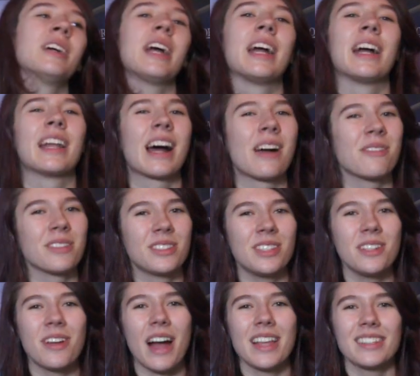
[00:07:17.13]
and I will
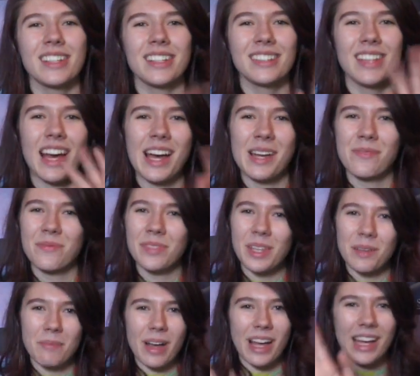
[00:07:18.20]
see you guys next time.
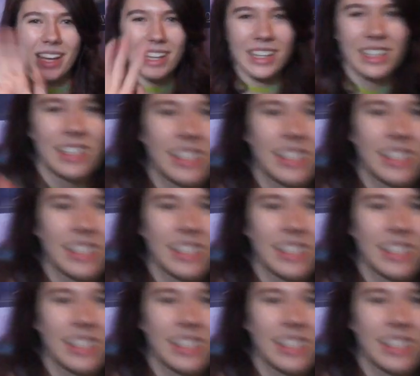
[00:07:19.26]
Bye!